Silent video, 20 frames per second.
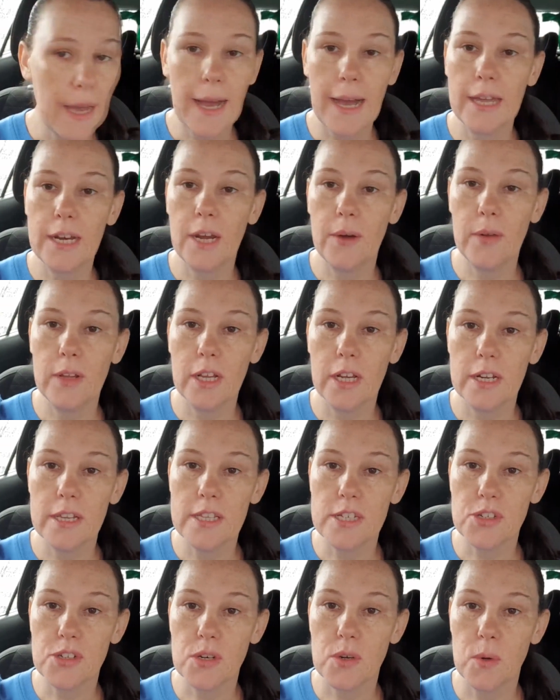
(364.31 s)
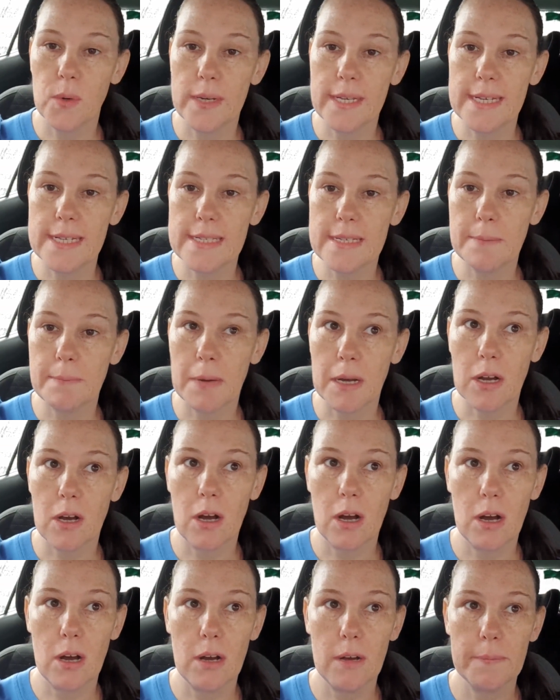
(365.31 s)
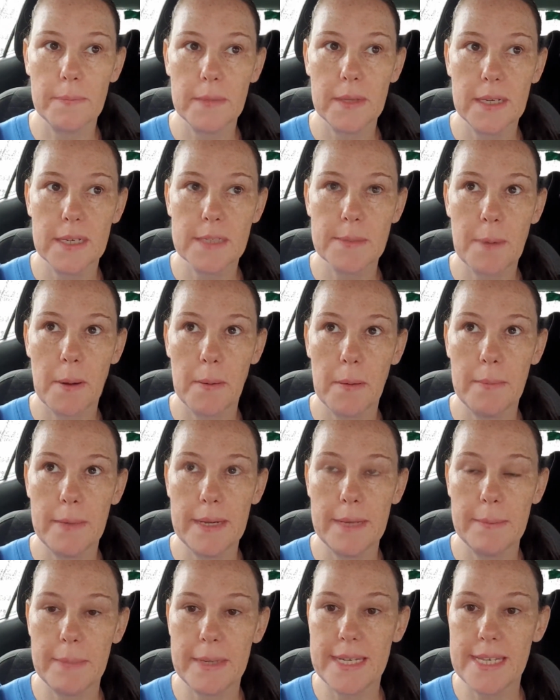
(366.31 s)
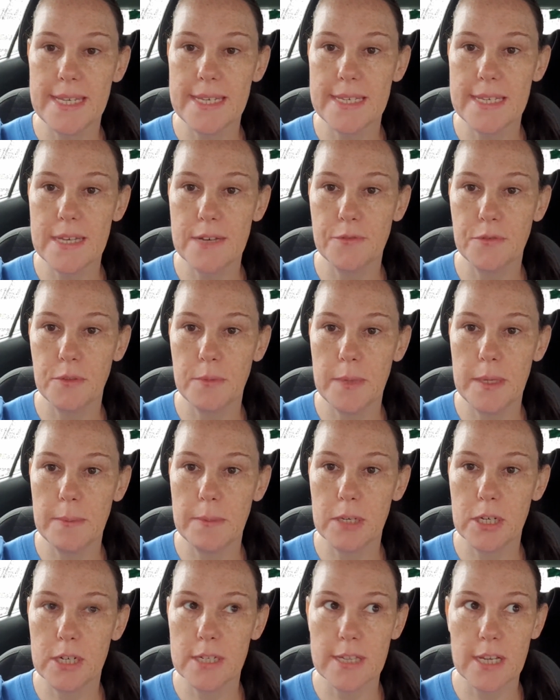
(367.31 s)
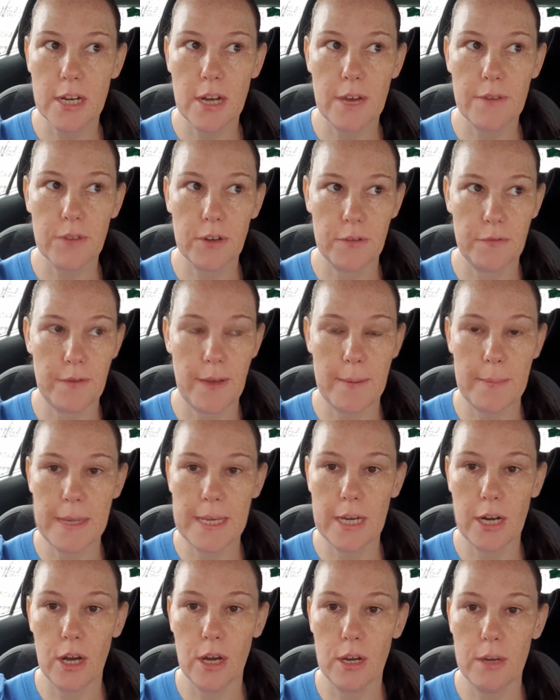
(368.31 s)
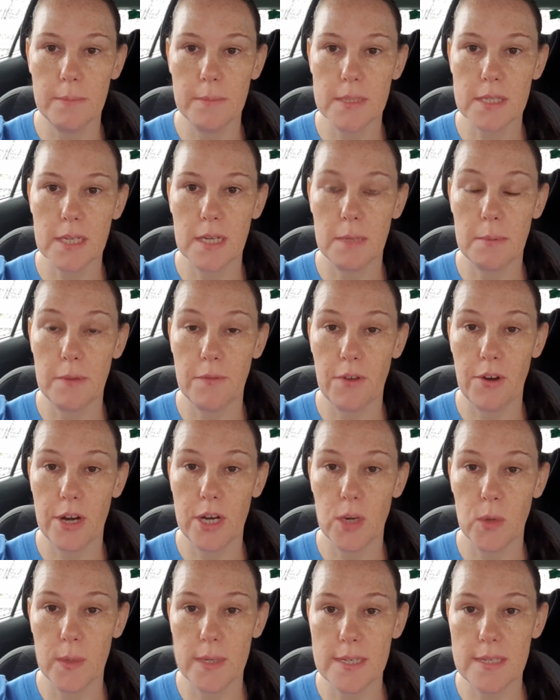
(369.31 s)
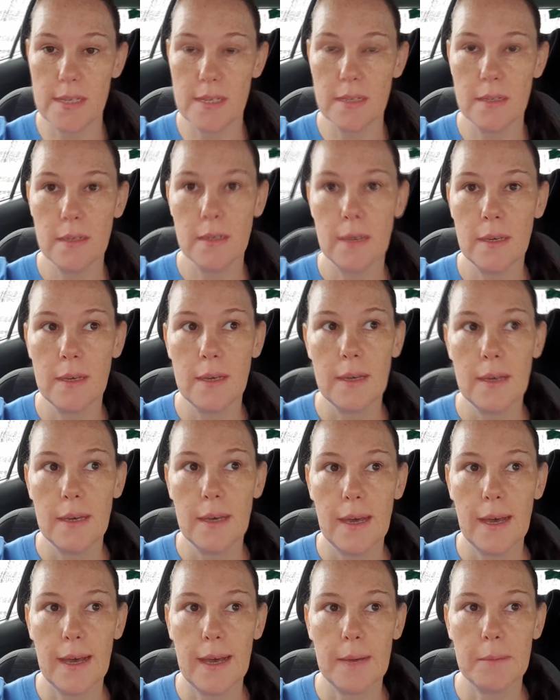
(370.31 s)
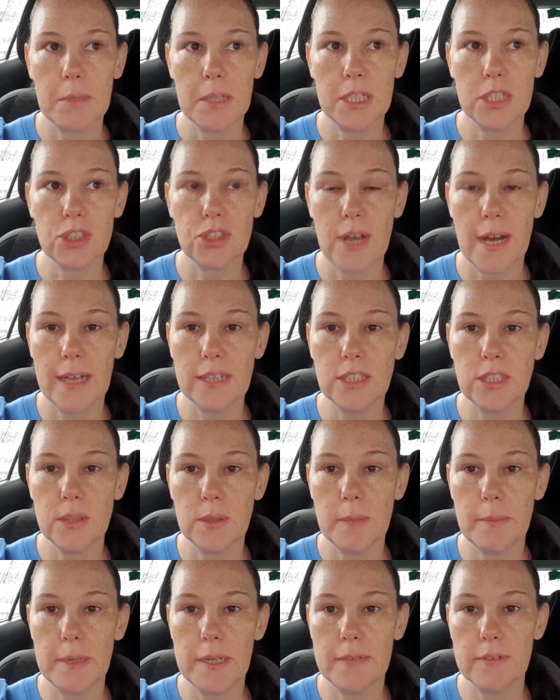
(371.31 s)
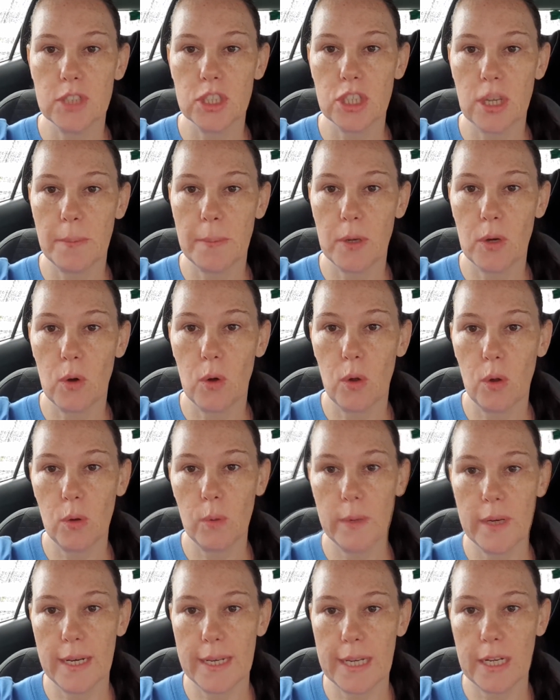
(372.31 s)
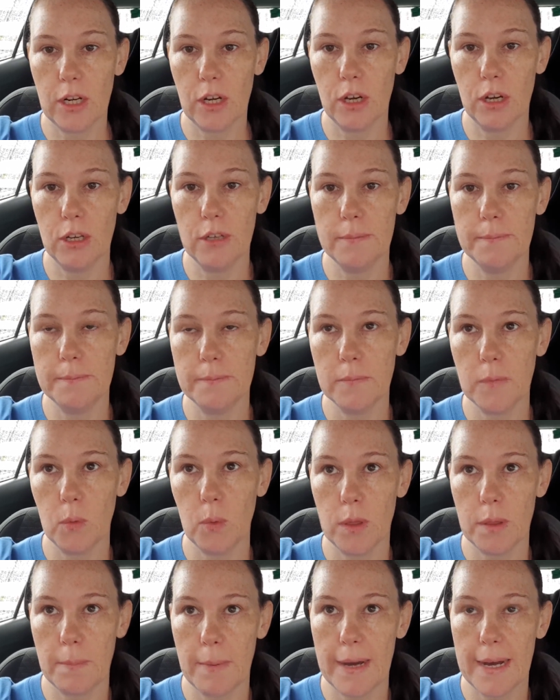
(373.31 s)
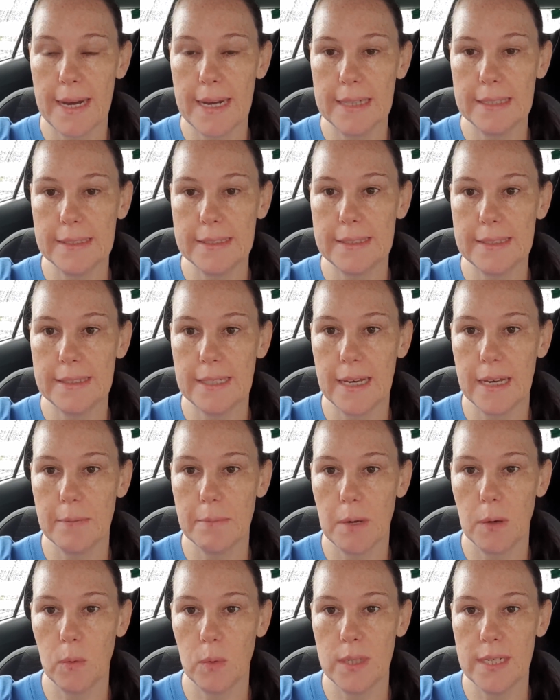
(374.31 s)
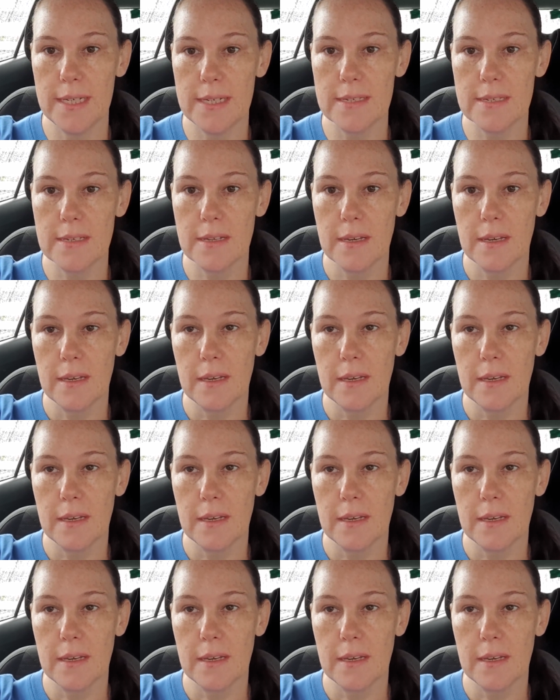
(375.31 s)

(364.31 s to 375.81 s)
I know a lot of this recording is in my car. It's probably a bit easier for me because I know I've got family at home. It's going to be very noisy. I'm going to try and do a bit of a shopping haul when I get home with my Aldi and my Woolies.